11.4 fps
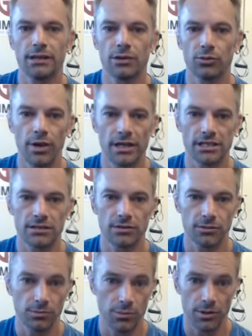then the rest of
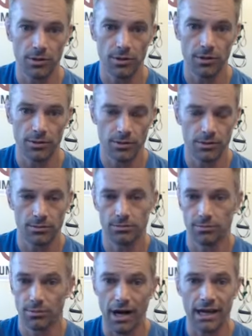the
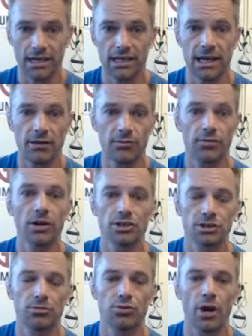body can't
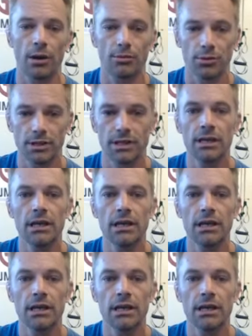function properly.